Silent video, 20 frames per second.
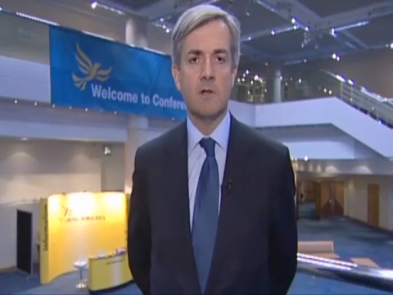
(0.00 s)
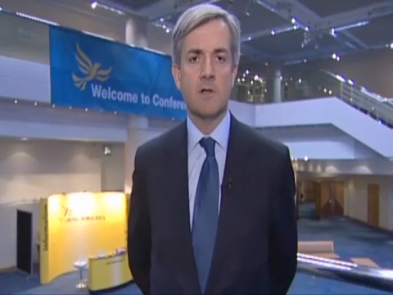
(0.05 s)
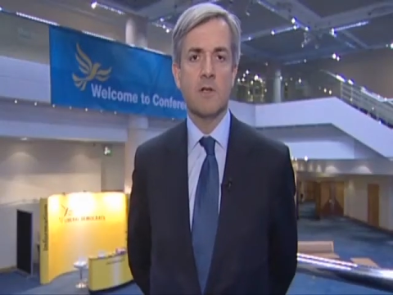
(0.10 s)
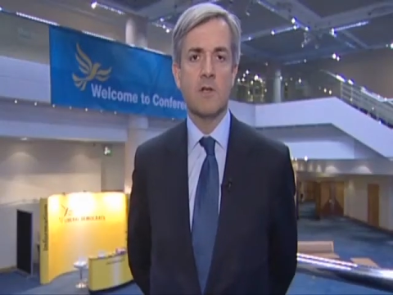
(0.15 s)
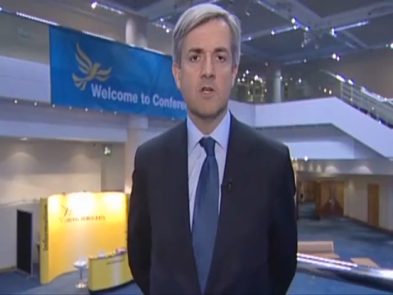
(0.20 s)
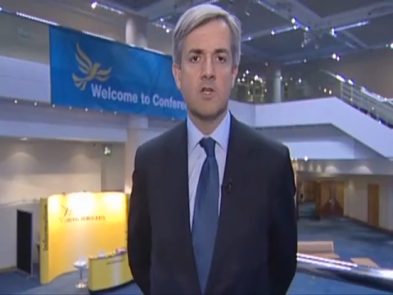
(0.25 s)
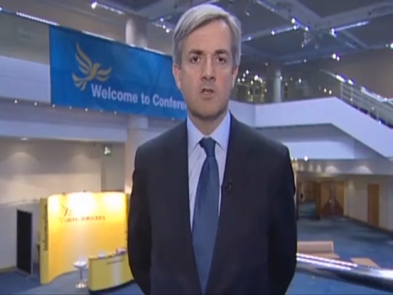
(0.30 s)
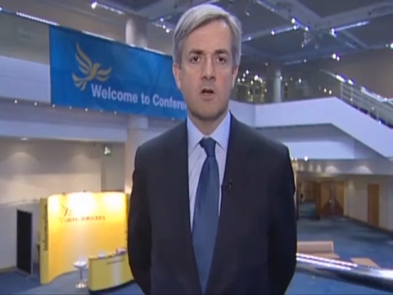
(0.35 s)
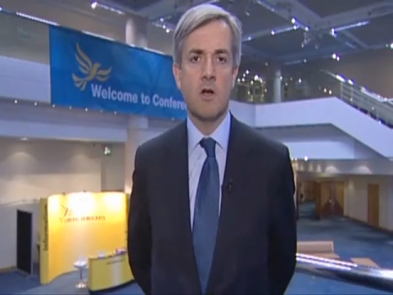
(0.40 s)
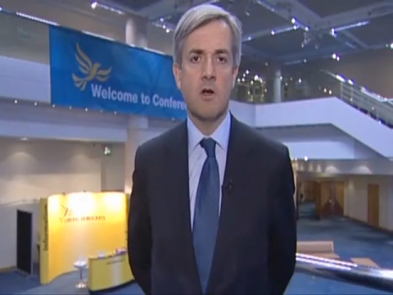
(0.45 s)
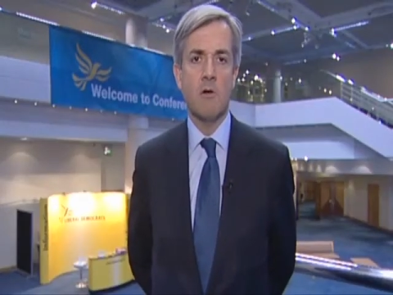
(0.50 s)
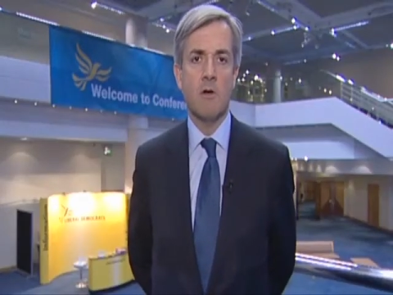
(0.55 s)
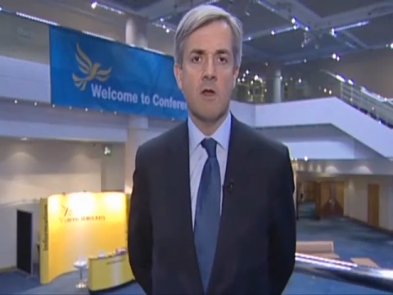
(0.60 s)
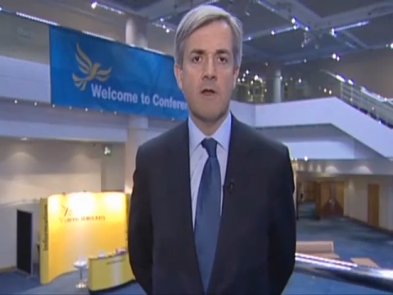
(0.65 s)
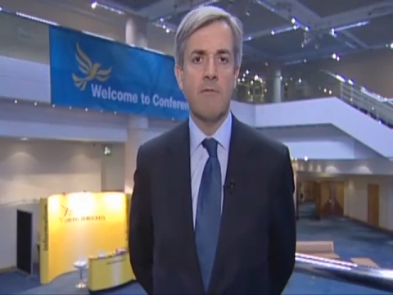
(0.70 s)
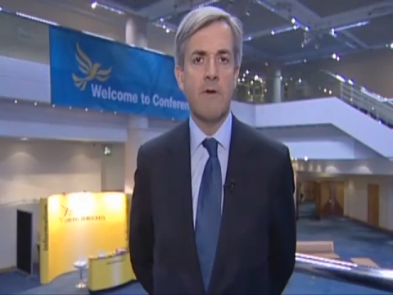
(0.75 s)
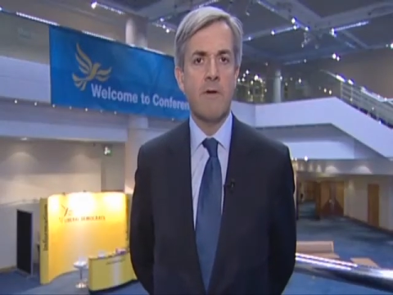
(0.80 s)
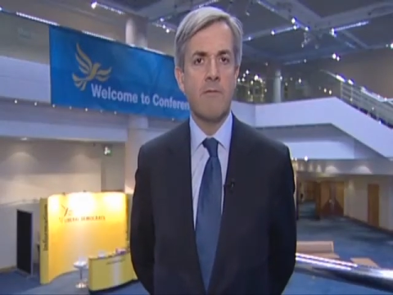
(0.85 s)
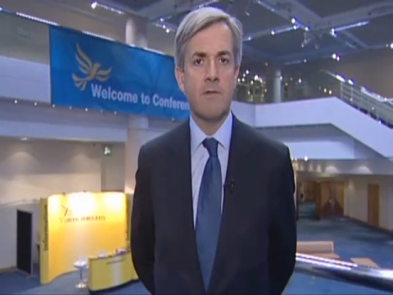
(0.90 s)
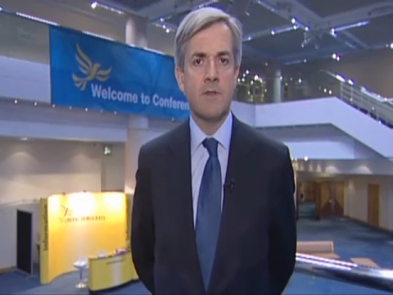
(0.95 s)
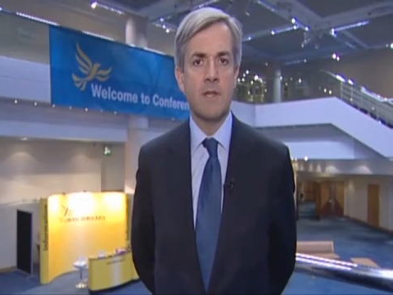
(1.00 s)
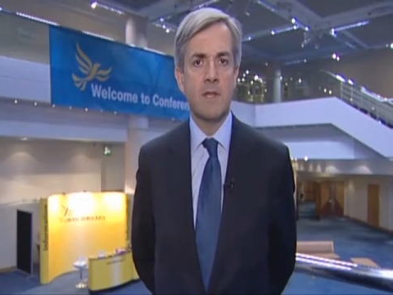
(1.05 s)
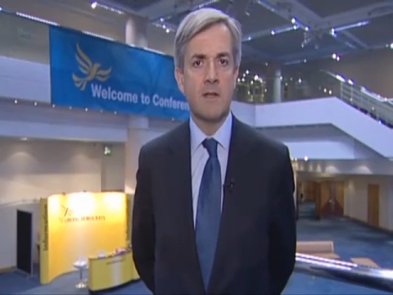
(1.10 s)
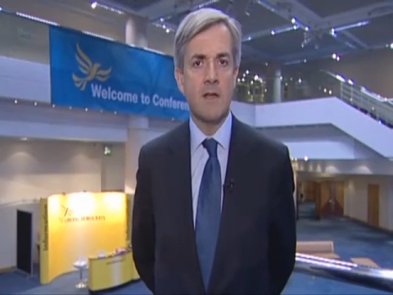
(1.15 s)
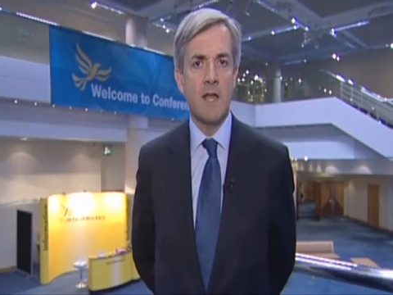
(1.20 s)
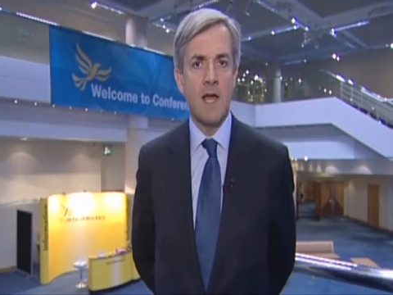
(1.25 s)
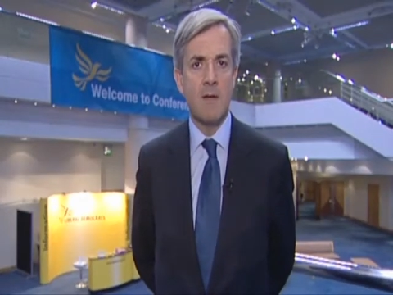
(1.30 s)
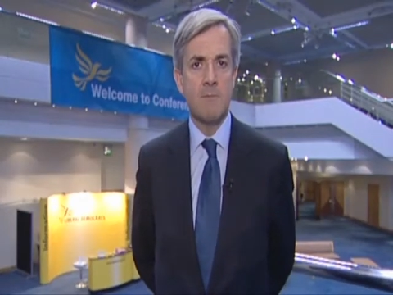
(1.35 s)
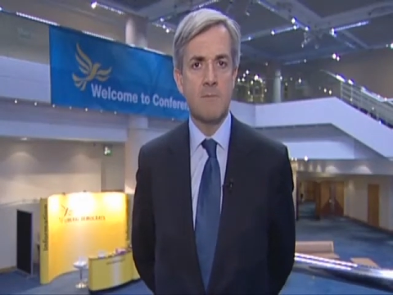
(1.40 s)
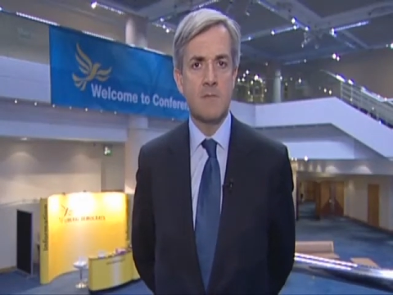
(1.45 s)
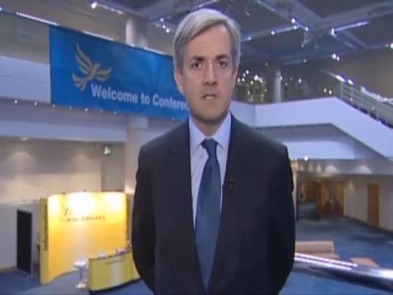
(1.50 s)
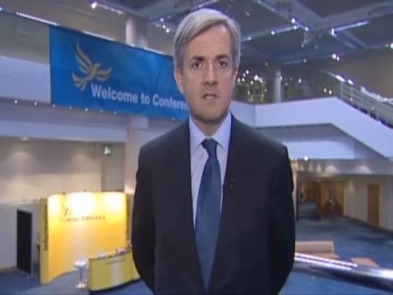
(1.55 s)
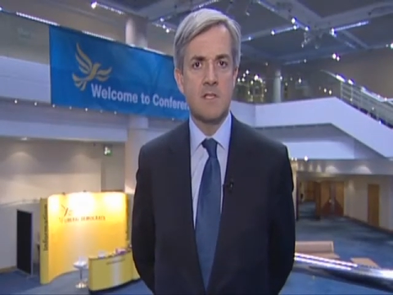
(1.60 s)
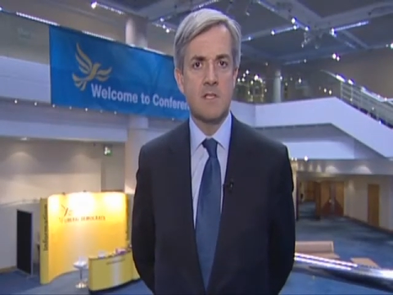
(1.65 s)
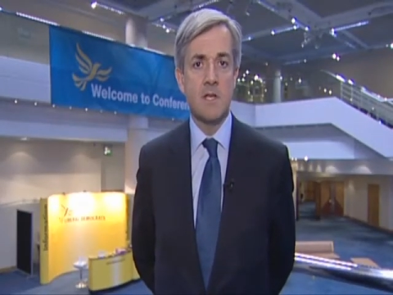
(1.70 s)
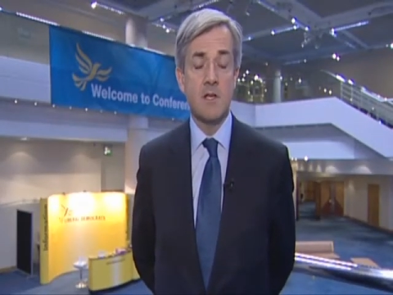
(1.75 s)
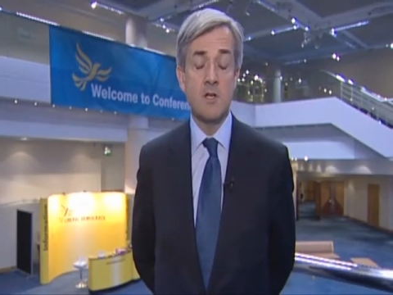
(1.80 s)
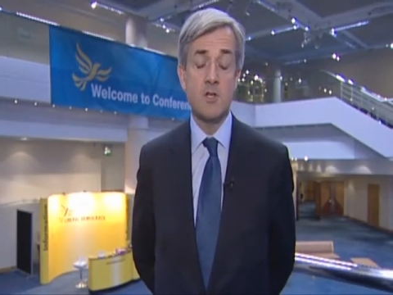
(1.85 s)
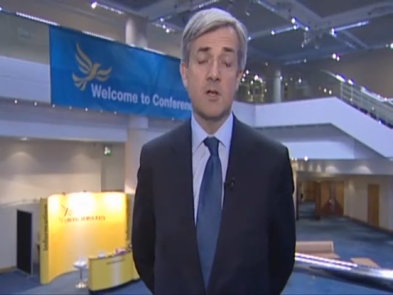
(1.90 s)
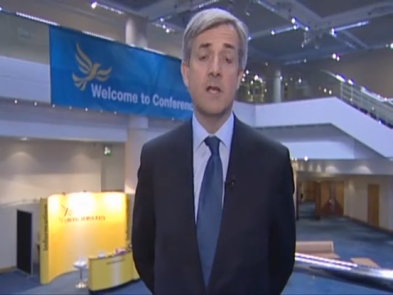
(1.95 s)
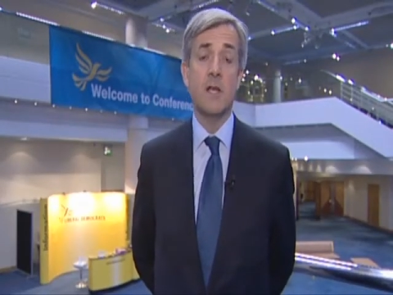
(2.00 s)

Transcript: control over everything that happens in this country.